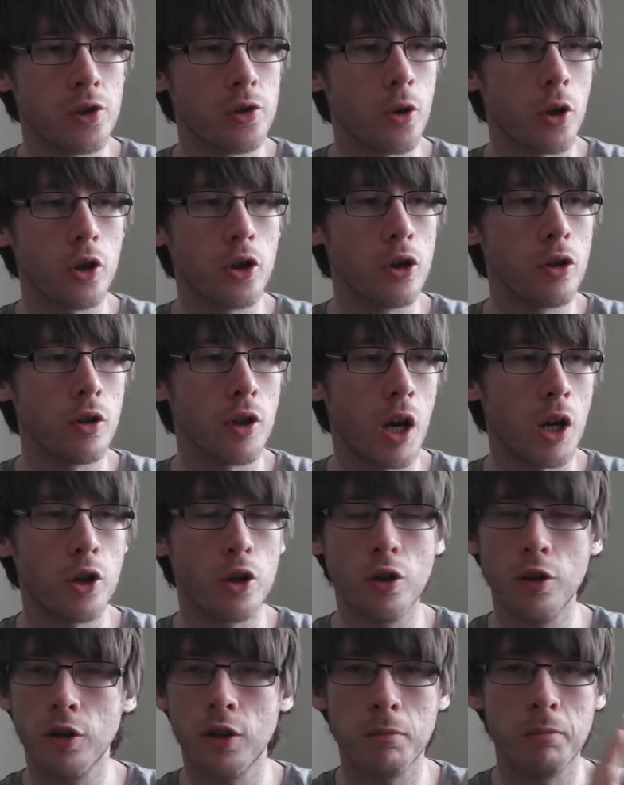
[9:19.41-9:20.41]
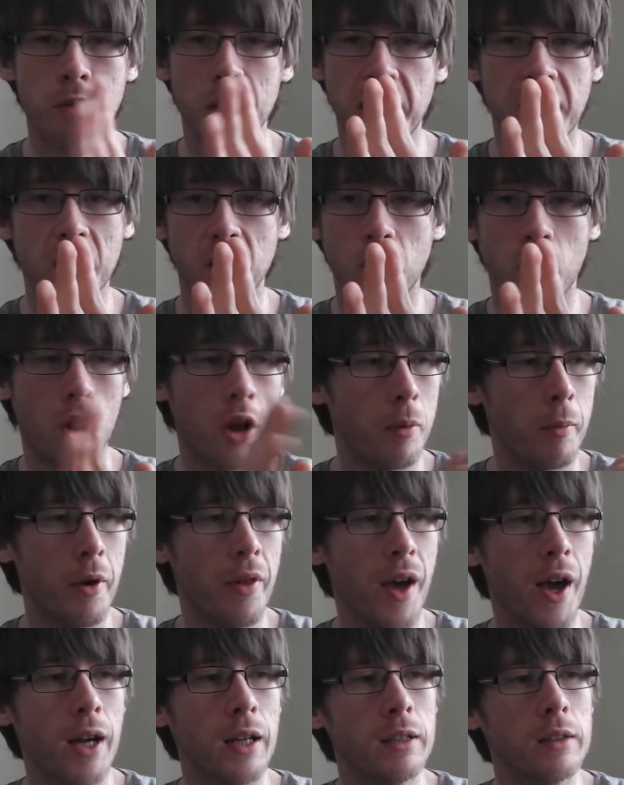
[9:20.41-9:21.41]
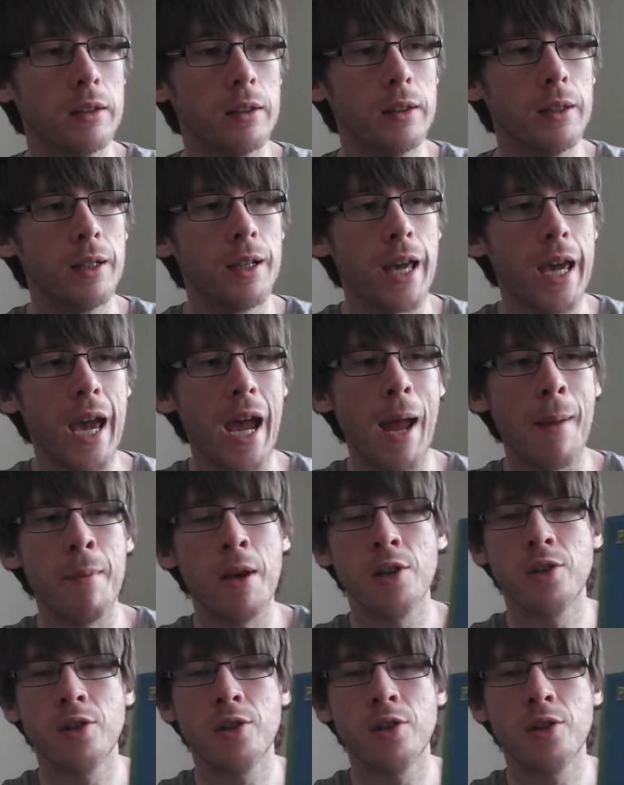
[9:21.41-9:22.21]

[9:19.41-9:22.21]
so I couldn't complain at all about that.